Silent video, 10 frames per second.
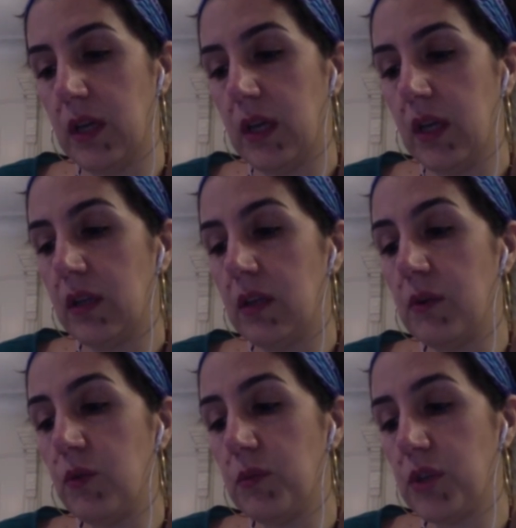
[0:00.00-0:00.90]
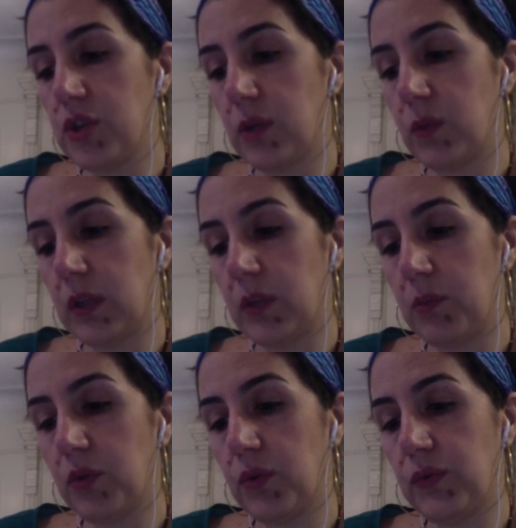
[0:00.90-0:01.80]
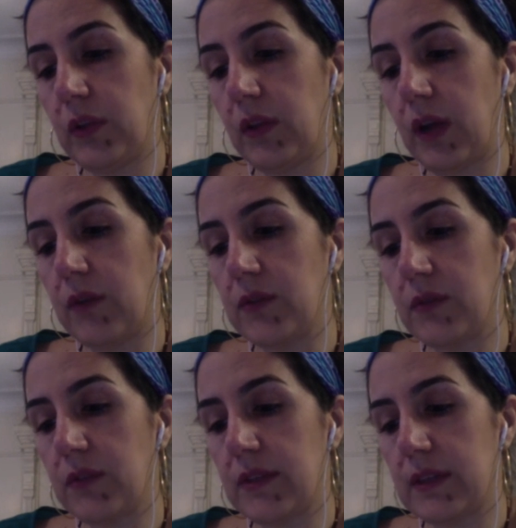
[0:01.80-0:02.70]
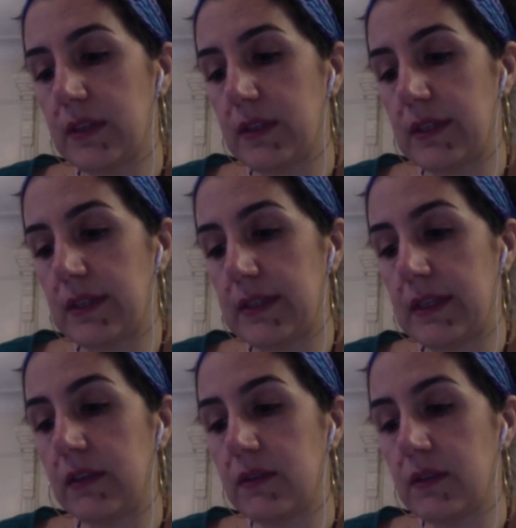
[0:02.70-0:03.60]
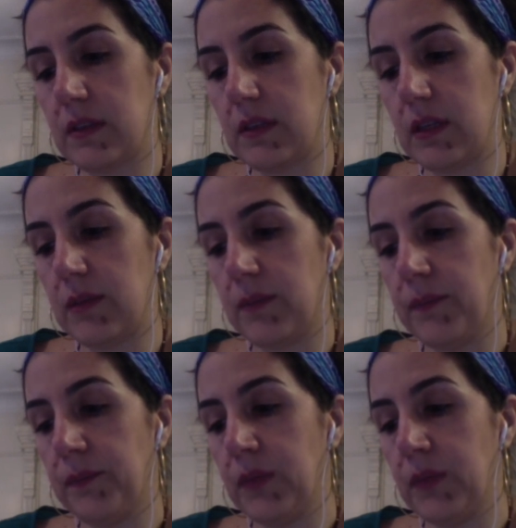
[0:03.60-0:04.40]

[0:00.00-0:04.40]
The new mission will improve the lives of the citizens and the city.